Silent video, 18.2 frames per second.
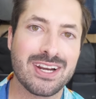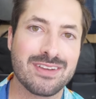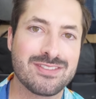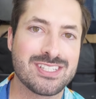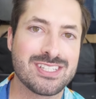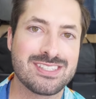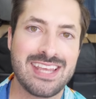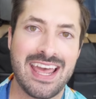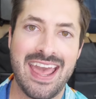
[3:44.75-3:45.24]
And if
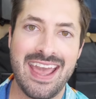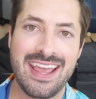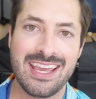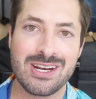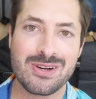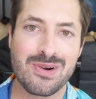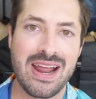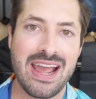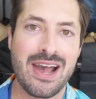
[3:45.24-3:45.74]
it's just
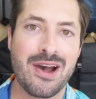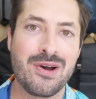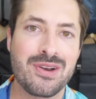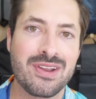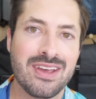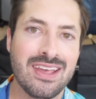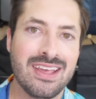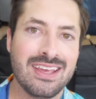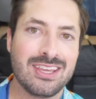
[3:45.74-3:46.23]
hanging
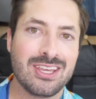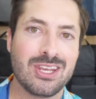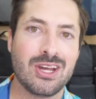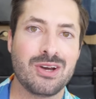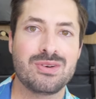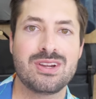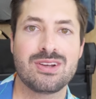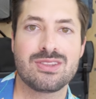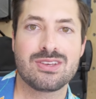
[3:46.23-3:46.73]
around, you
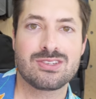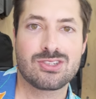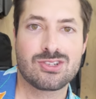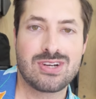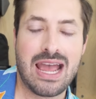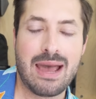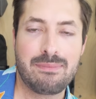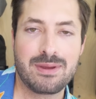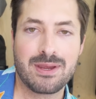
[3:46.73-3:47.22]
know, near the
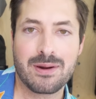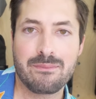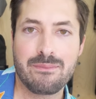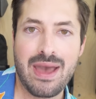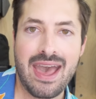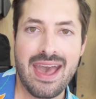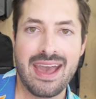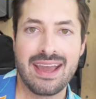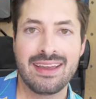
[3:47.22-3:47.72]
strap of your
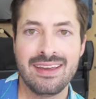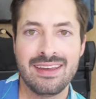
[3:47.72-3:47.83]
bag,